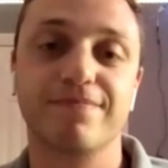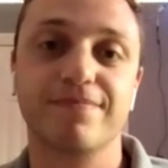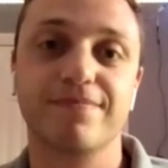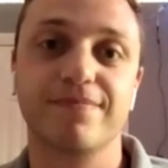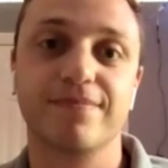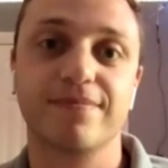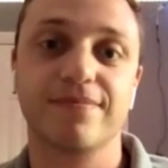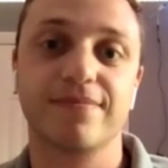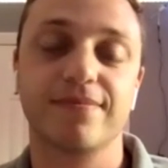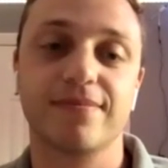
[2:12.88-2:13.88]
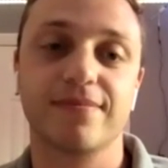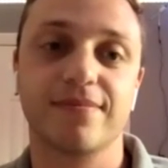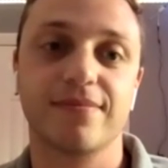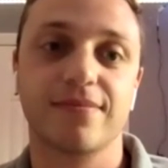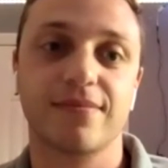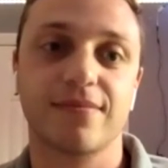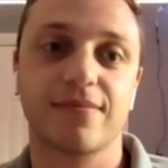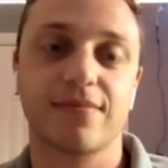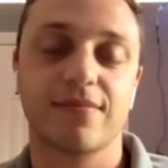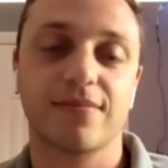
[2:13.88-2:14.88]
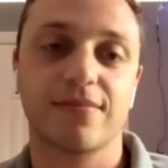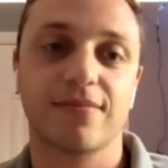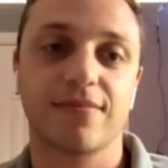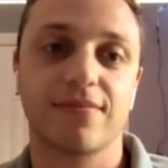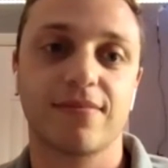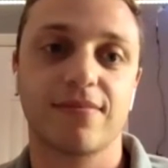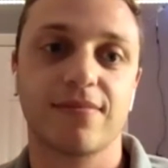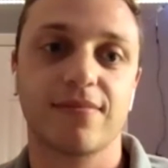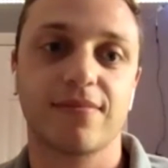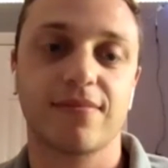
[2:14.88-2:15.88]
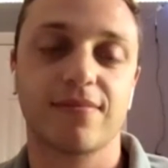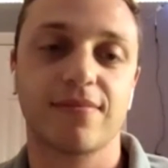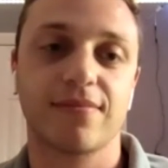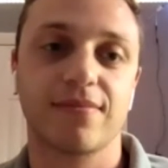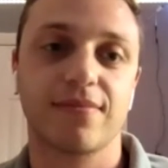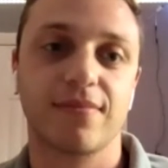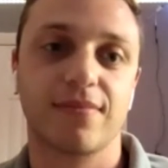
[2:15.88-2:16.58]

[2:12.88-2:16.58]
(silent)